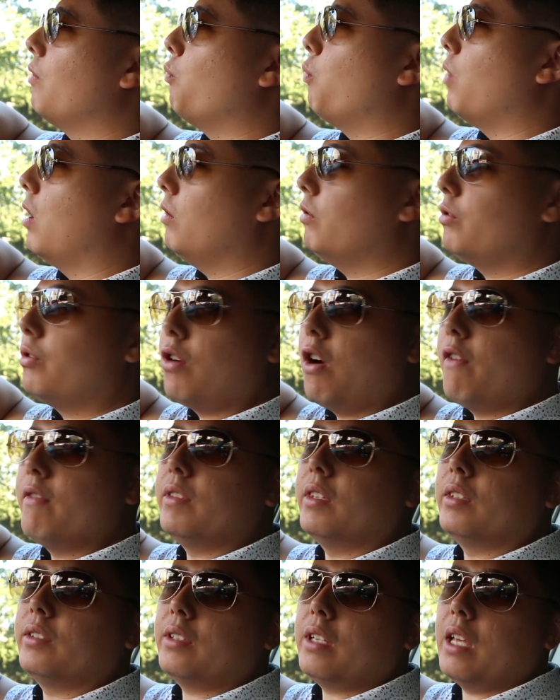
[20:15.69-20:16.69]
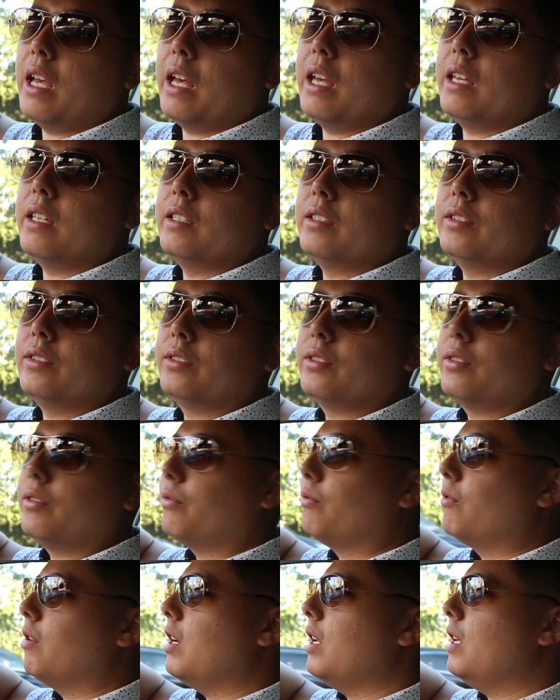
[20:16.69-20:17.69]
while driving this car is
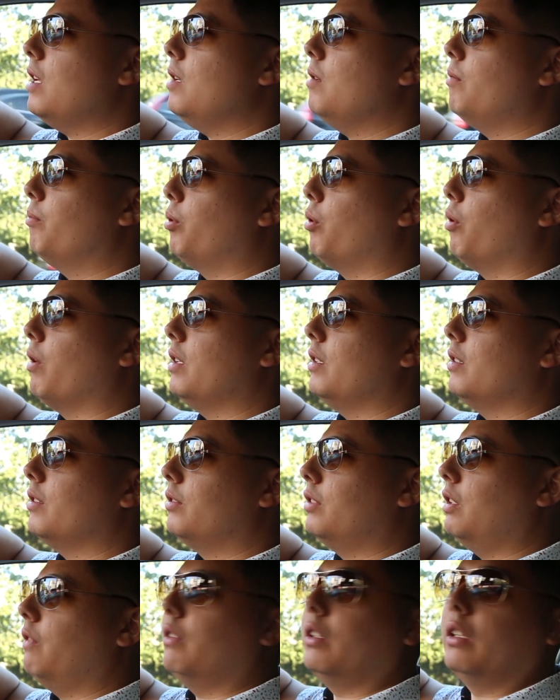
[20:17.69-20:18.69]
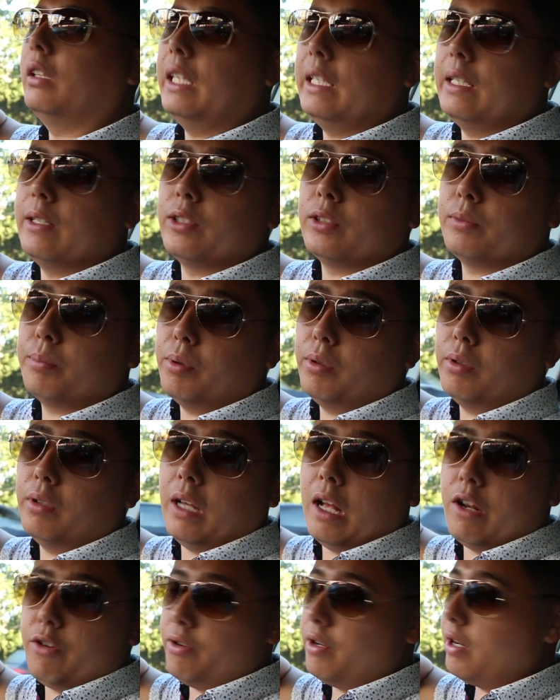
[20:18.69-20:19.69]
3.7 litres per
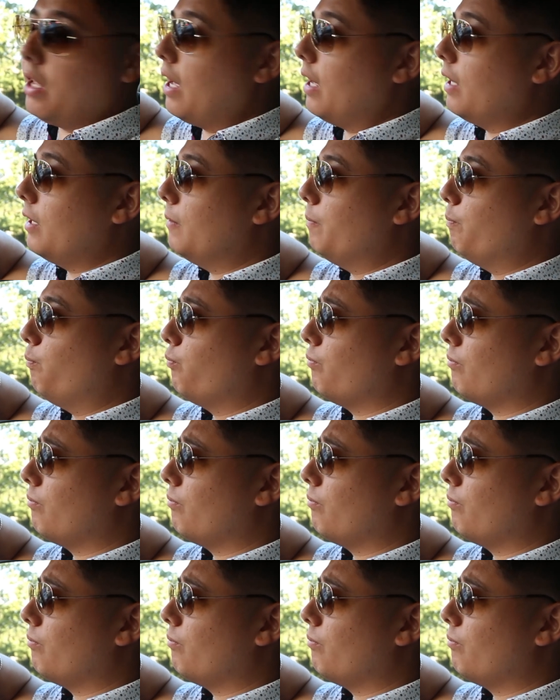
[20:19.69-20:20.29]
100k,